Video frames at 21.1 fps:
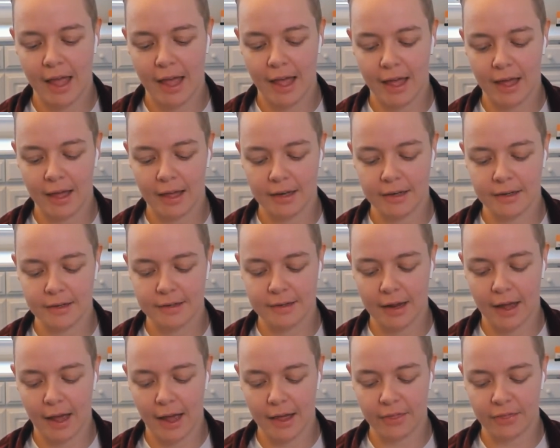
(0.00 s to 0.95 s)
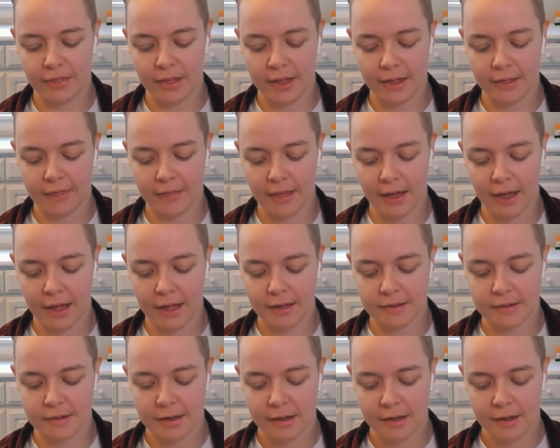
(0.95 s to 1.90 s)
and I think
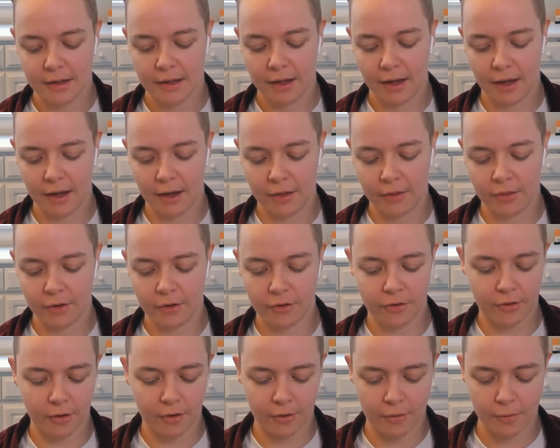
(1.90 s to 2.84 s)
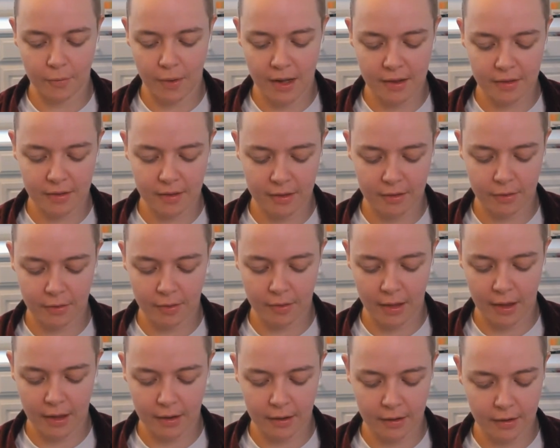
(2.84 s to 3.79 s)
that uh, there's certain ways it's
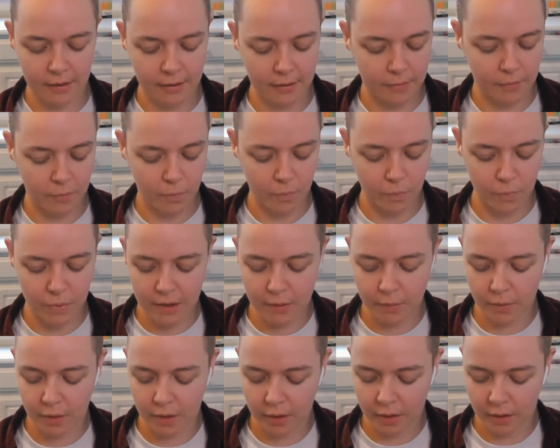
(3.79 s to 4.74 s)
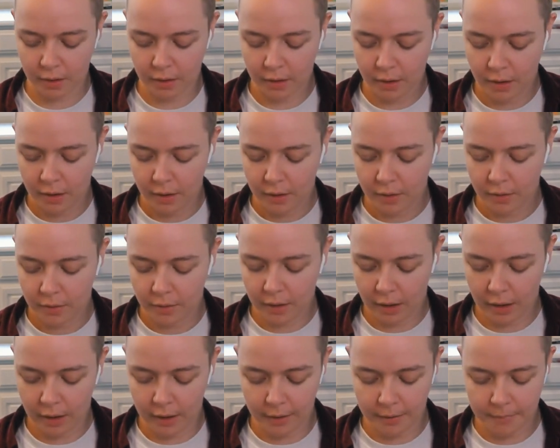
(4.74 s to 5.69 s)
like a uh, we were
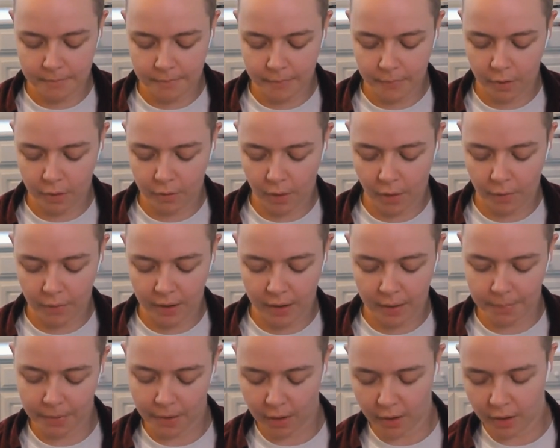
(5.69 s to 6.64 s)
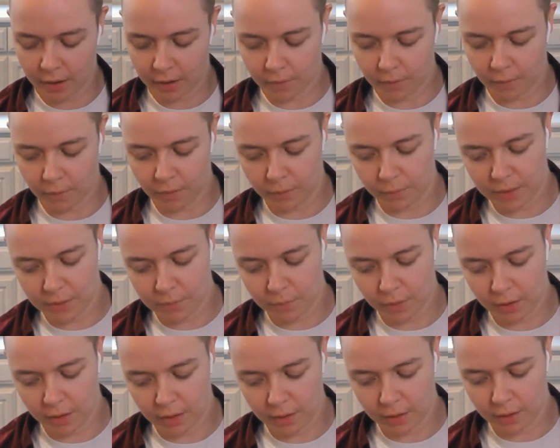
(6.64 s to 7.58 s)
um, growing apart or we
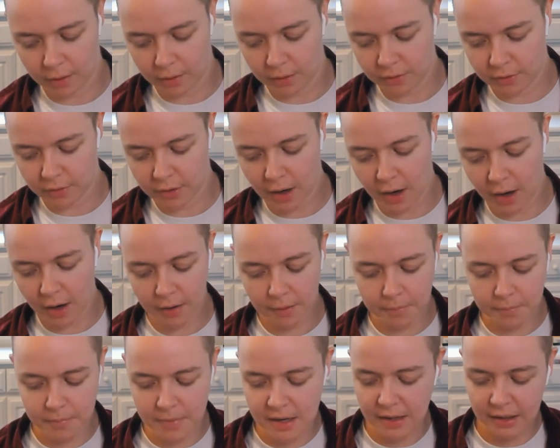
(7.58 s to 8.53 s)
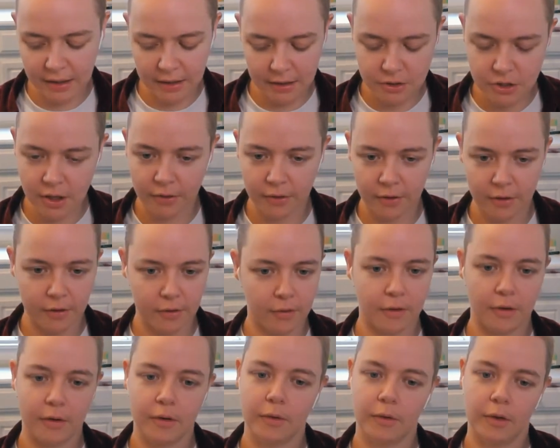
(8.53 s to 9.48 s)
were not meeting each
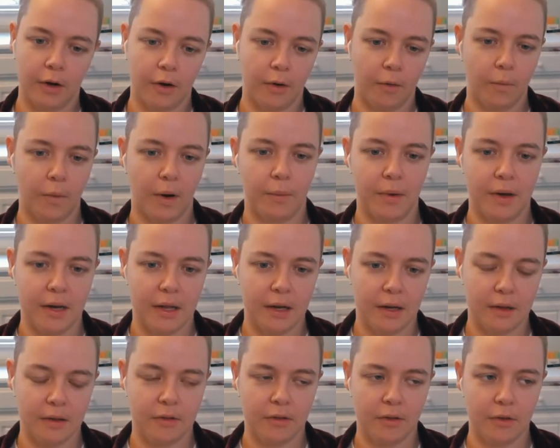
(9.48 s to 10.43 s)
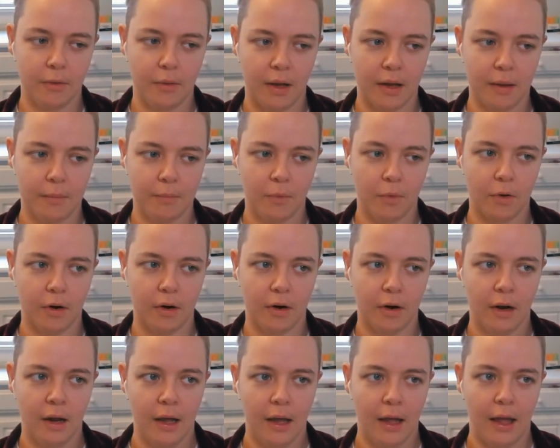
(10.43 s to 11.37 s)
other, you know, where we needed to
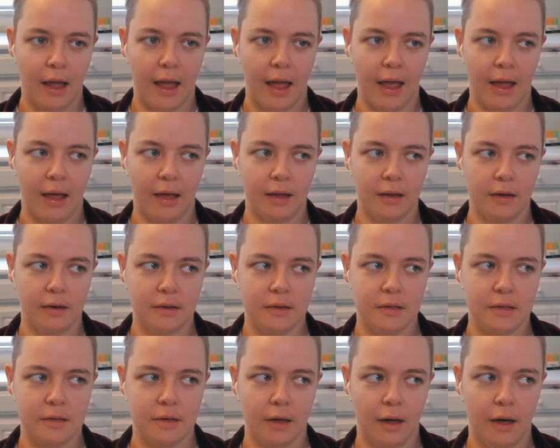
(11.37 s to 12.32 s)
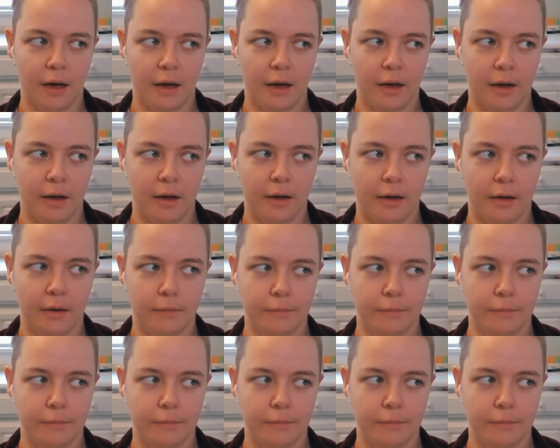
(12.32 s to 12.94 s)
anymore. And uh,